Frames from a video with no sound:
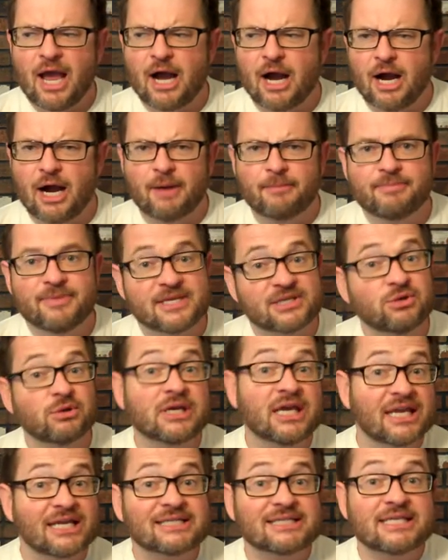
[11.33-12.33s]
Um, this
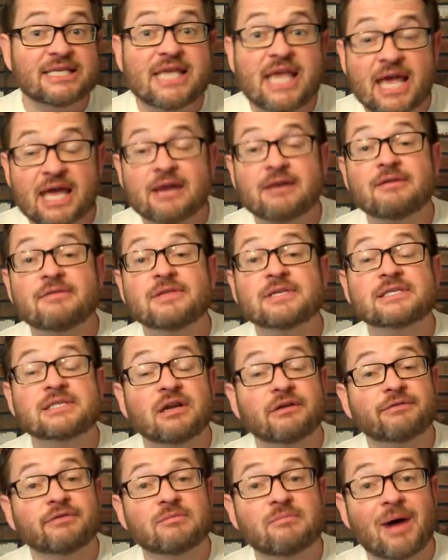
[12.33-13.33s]
will get us to the end of the
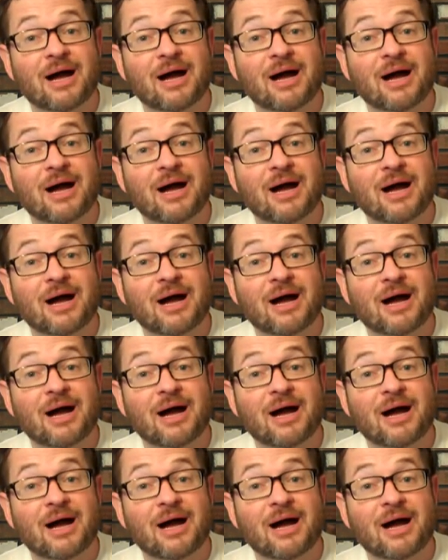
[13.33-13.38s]
stuff